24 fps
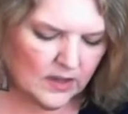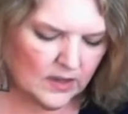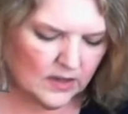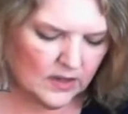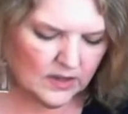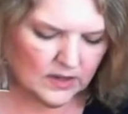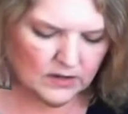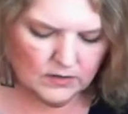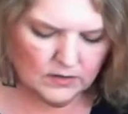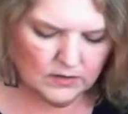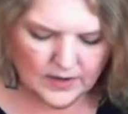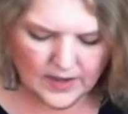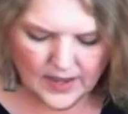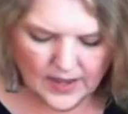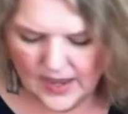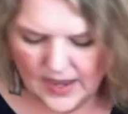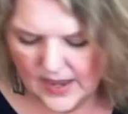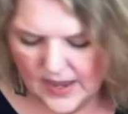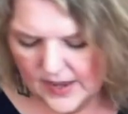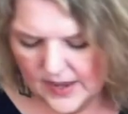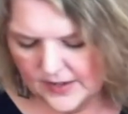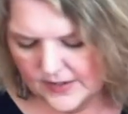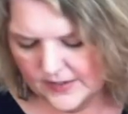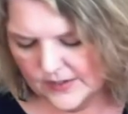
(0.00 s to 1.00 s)

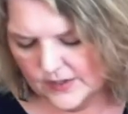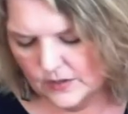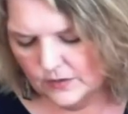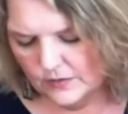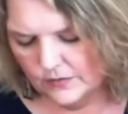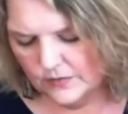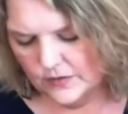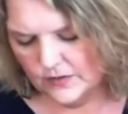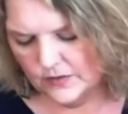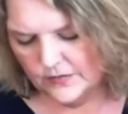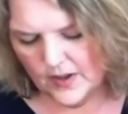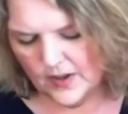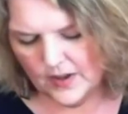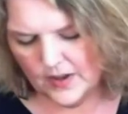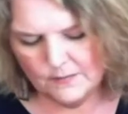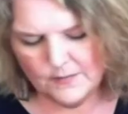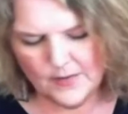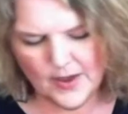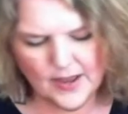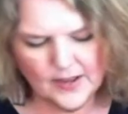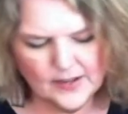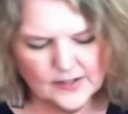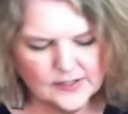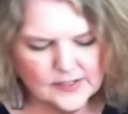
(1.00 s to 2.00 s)
Okay, so for divine
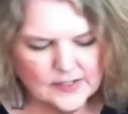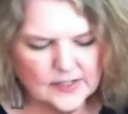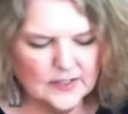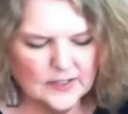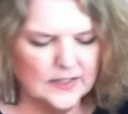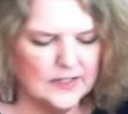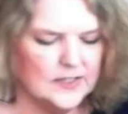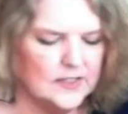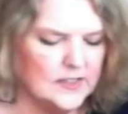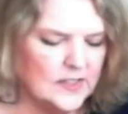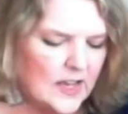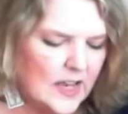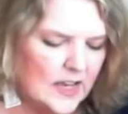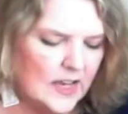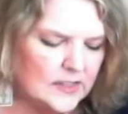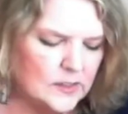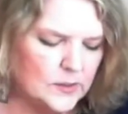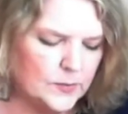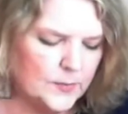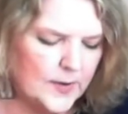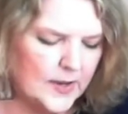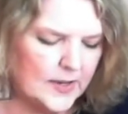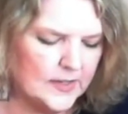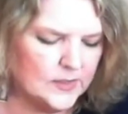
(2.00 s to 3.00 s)
masculine's
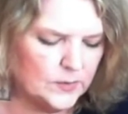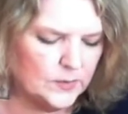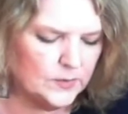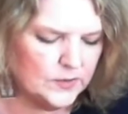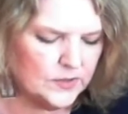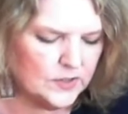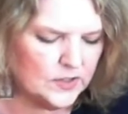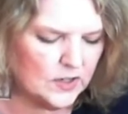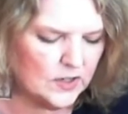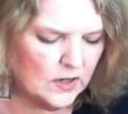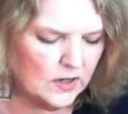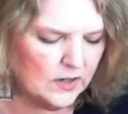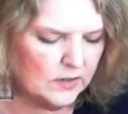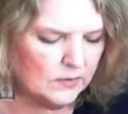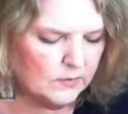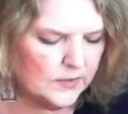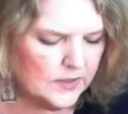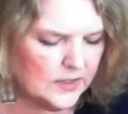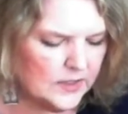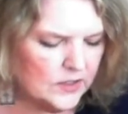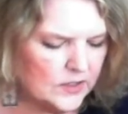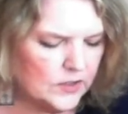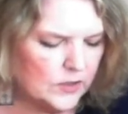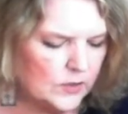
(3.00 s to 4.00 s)
headspace, we're starting with
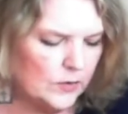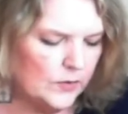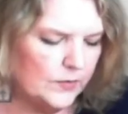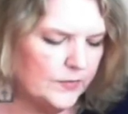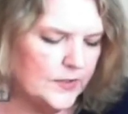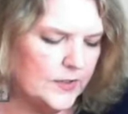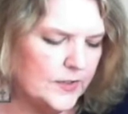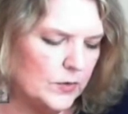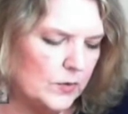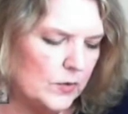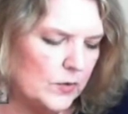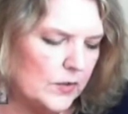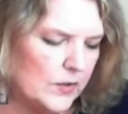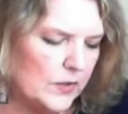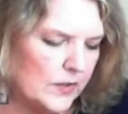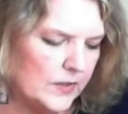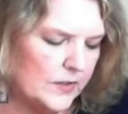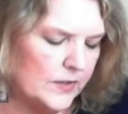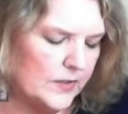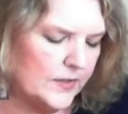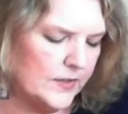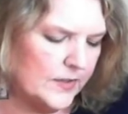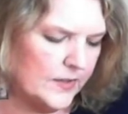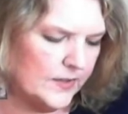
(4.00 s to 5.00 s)
the Two of
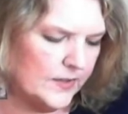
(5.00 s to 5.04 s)
Swords.